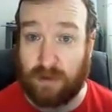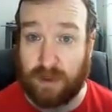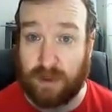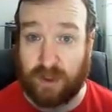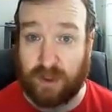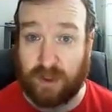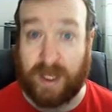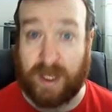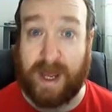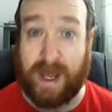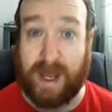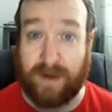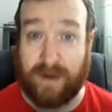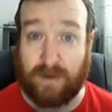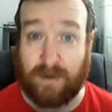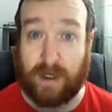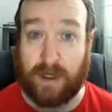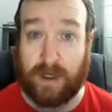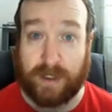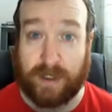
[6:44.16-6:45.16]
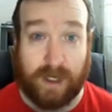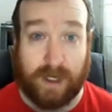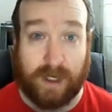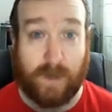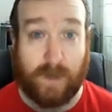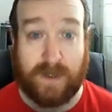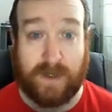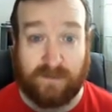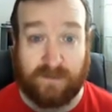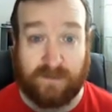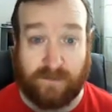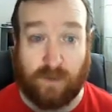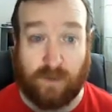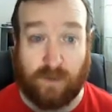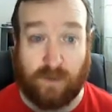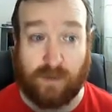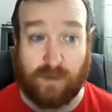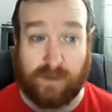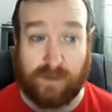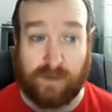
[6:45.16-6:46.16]
You get error carried
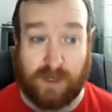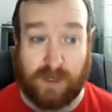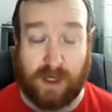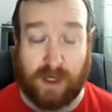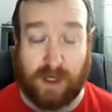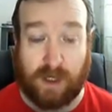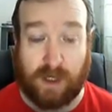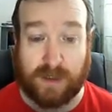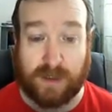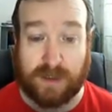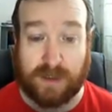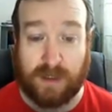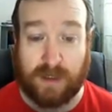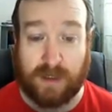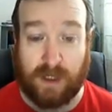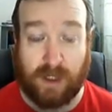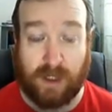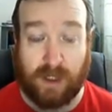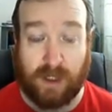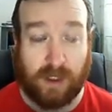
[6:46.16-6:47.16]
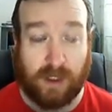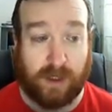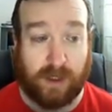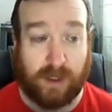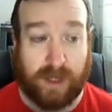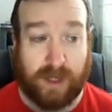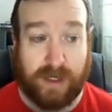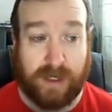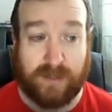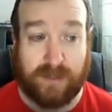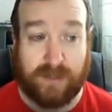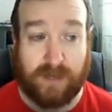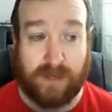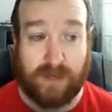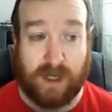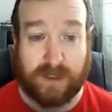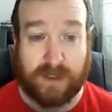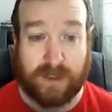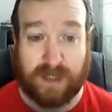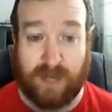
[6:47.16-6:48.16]
forward marks. Okay, and in the
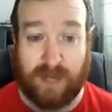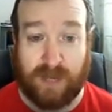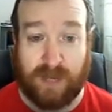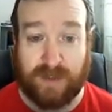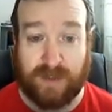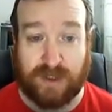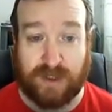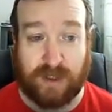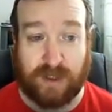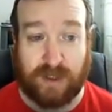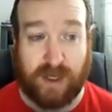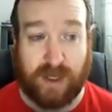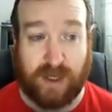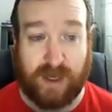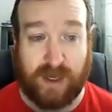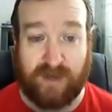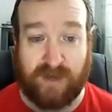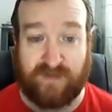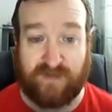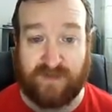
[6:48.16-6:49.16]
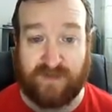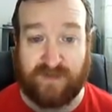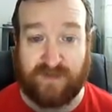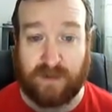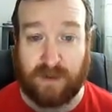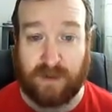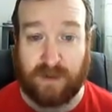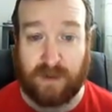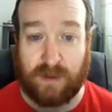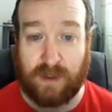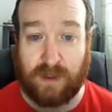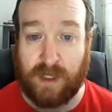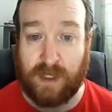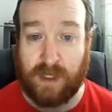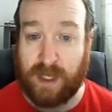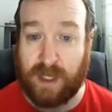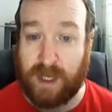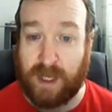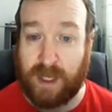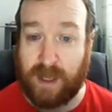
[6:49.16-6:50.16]
mark scheme it should have
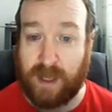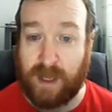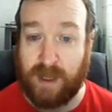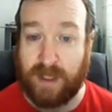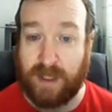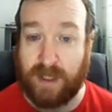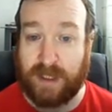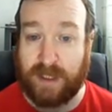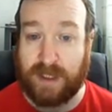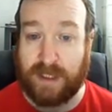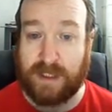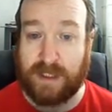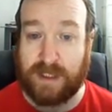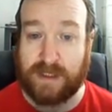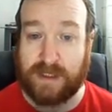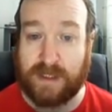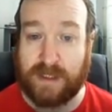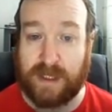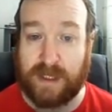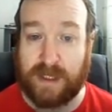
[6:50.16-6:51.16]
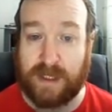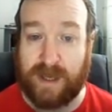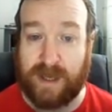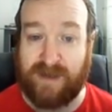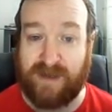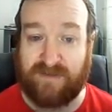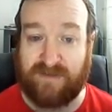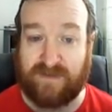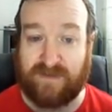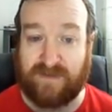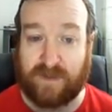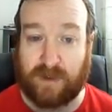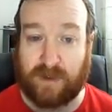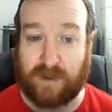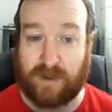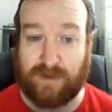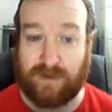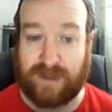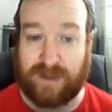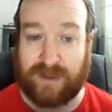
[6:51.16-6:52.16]
here ECF,
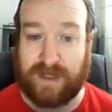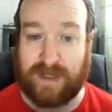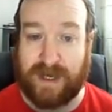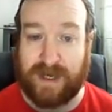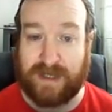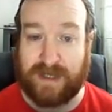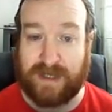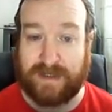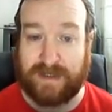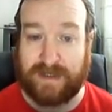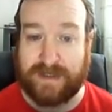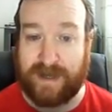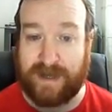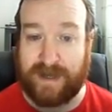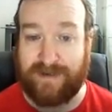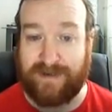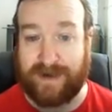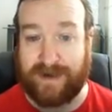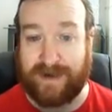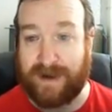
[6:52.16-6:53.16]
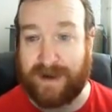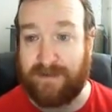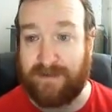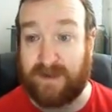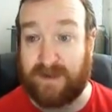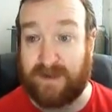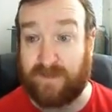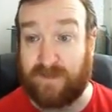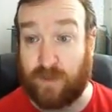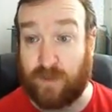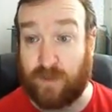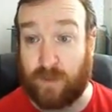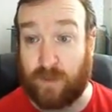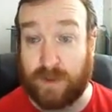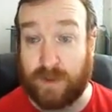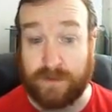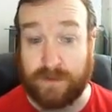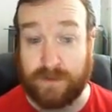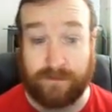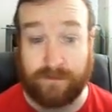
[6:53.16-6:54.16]
correctly added as error carried
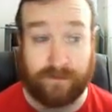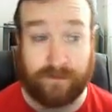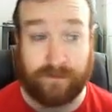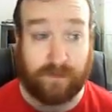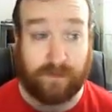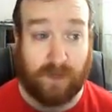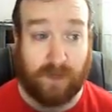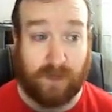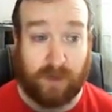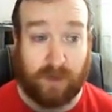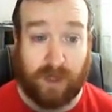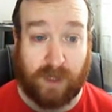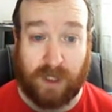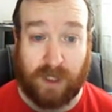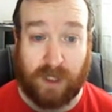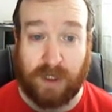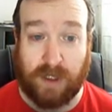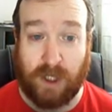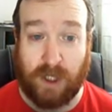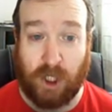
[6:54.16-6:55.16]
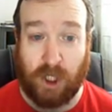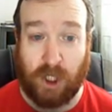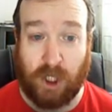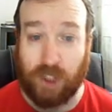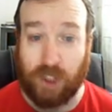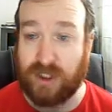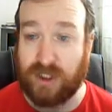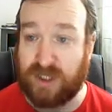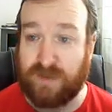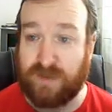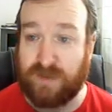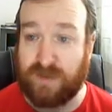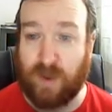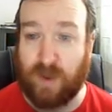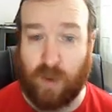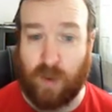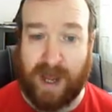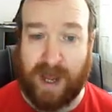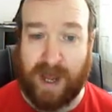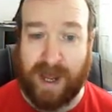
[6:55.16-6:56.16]
forward. Okay, so just be
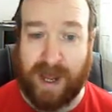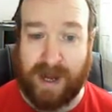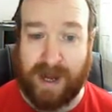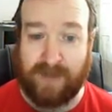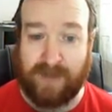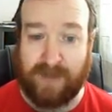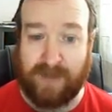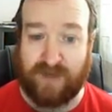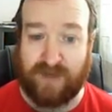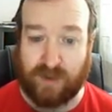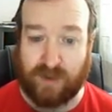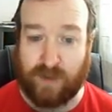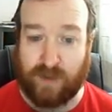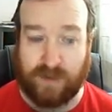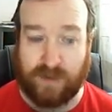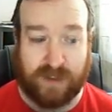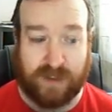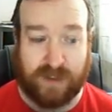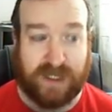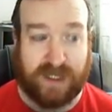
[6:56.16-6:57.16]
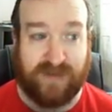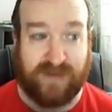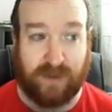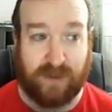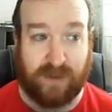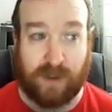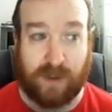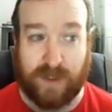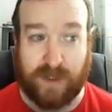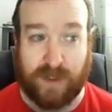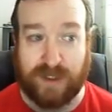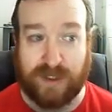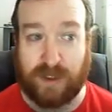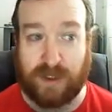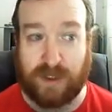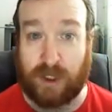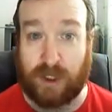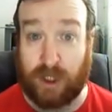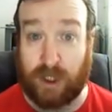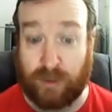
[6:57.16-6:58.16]
aware that it's always worth giving a question
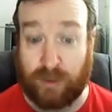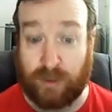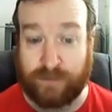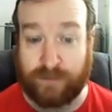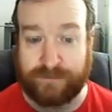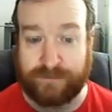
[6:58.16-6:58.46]
a go.